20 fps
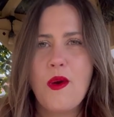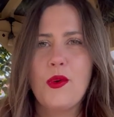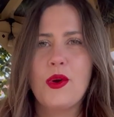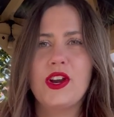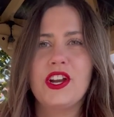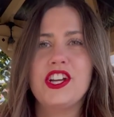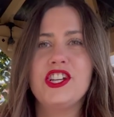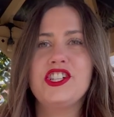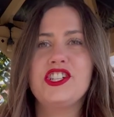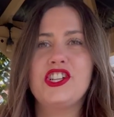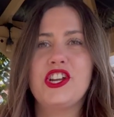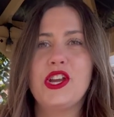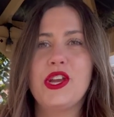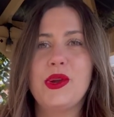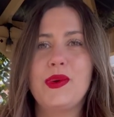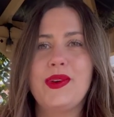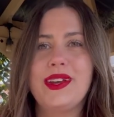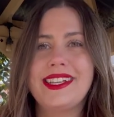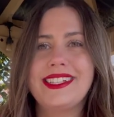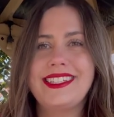We're going to show
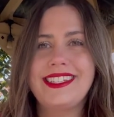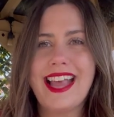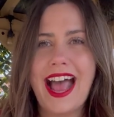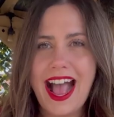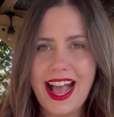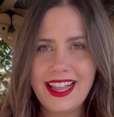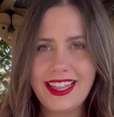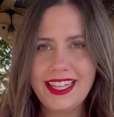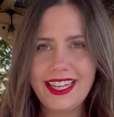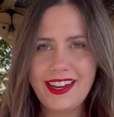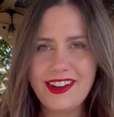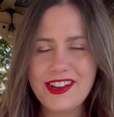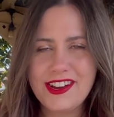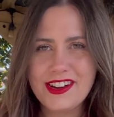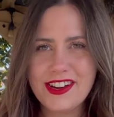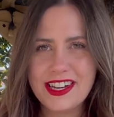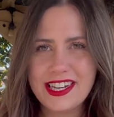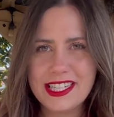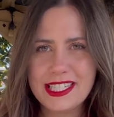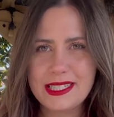you exactly how
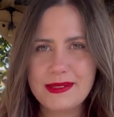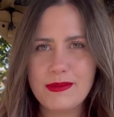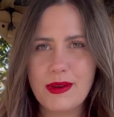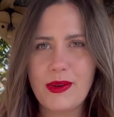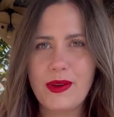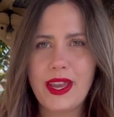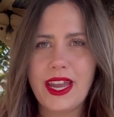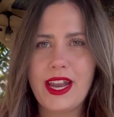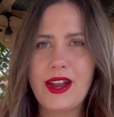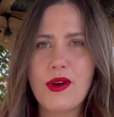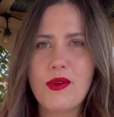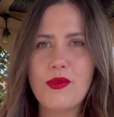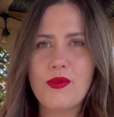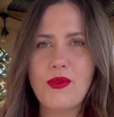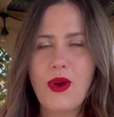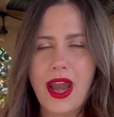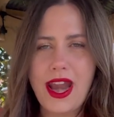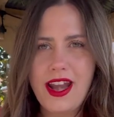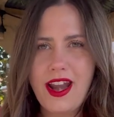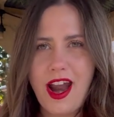you're going to smoke it
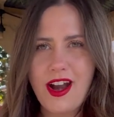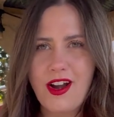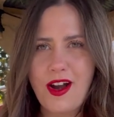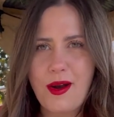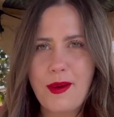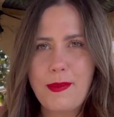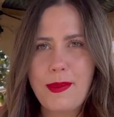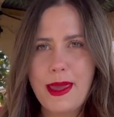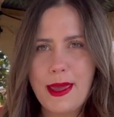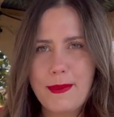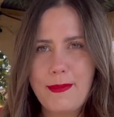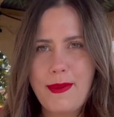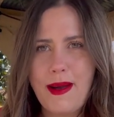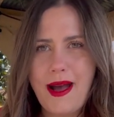right on our Pit